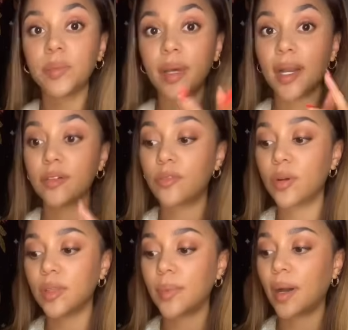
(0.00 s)
back and
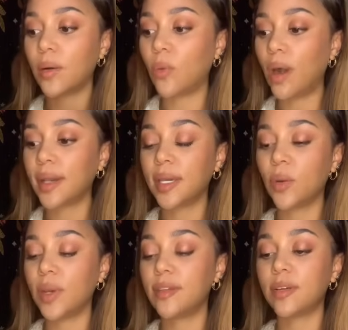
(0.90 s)
forth about walking
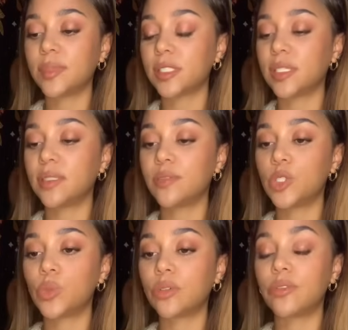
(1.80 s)
away from this
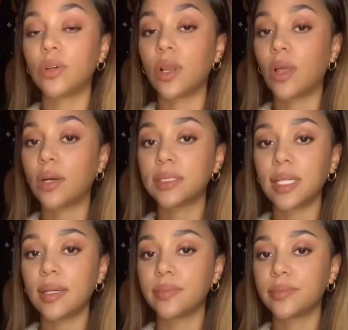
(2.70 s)
individual for a long
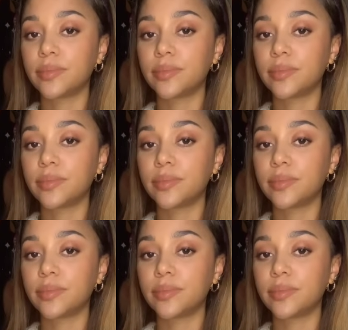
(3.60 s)
time.